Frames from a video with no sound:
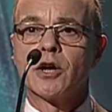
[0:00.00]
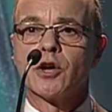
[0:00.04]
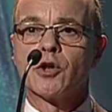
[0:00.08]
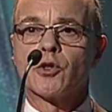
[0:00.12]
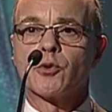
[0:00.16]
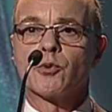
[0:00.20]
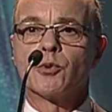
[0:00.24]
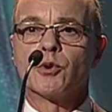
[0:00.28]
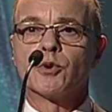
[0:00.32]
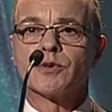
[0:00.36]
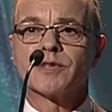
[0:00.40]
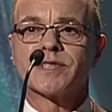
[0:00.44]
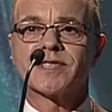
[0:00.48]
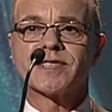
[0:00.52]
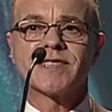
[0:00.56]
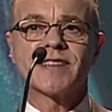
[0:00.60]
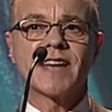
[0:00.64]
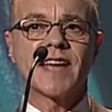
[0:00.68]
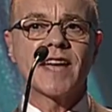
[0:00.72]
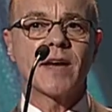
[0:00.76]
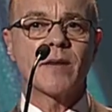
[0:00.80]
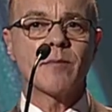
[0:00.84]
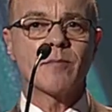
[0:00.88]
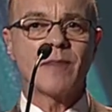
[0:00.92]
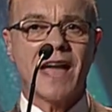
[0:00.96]
through
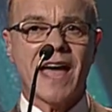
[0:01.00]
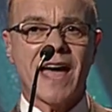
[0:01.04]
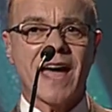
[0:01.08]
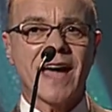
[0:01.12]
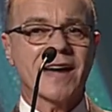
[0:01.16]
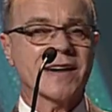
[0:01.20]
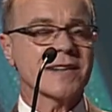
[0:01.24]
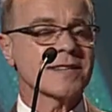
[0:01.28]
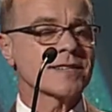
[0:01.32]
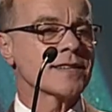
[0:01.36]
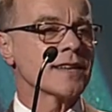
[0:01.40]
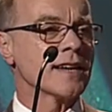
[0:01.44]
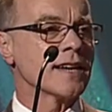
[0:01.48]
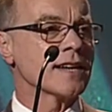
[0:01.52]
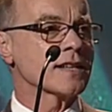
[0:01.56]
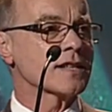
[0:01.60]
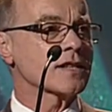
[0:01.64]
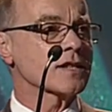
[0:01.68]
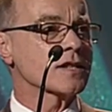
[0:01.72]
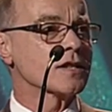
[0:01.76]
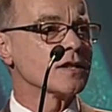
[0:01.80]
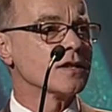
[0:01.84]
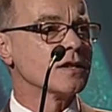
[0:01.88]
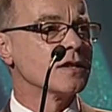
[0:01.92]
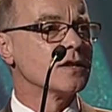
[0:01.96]
STEM
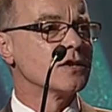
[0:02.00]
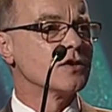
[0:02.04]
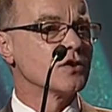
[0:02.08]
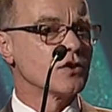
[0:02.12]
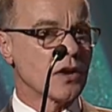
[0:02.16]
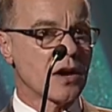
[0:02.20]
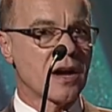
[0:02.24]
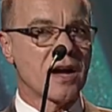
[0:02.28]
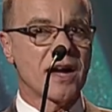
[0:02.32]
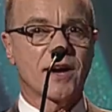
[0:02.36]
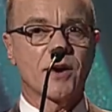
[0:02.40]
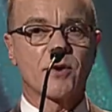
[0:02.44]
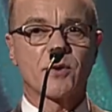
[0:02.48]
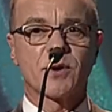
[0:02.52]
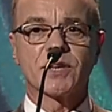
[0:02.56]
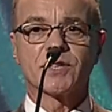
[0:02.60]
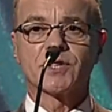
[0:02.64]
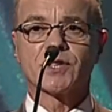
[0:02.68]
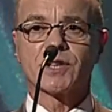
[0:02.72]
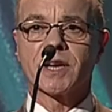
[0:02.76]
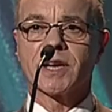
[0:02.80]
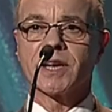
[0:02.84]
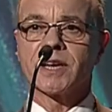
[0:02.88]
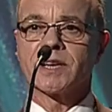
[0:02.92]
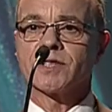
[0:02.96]
access to higher
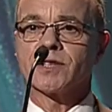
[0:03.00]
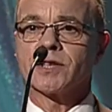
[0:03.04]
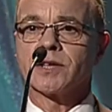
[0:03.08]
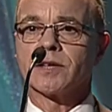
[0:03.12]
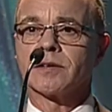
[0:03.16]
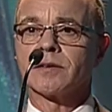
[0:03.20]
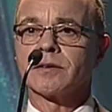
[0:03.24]
education.